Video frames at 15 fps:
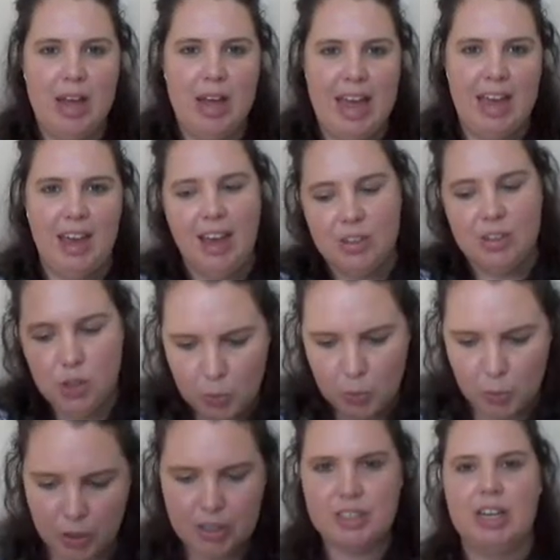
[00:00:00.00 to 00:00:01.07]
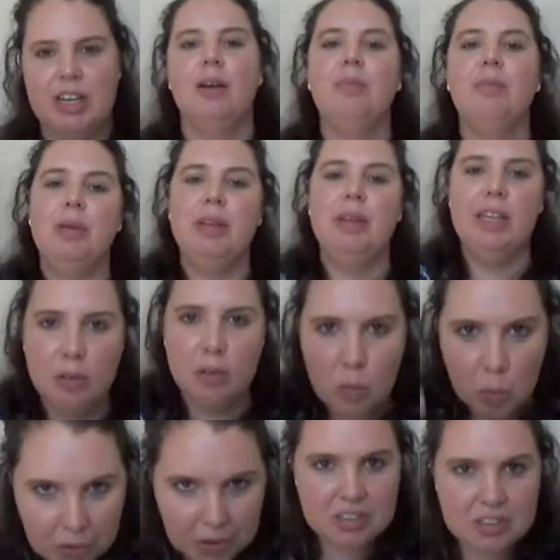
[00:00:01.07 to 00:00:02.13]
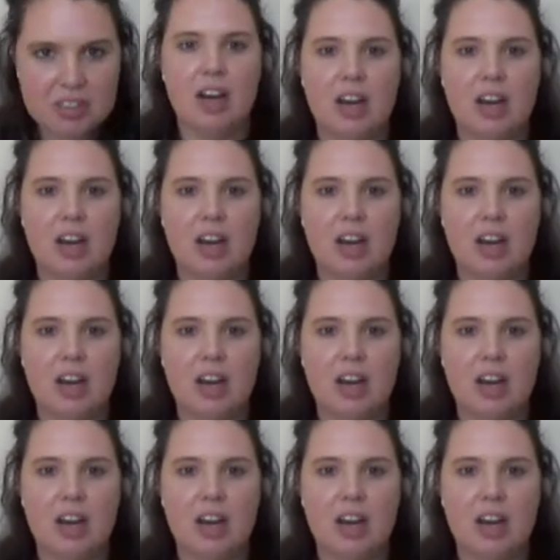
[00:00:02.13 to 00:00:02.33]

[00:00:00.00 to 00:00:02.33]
your A and you work down, B, work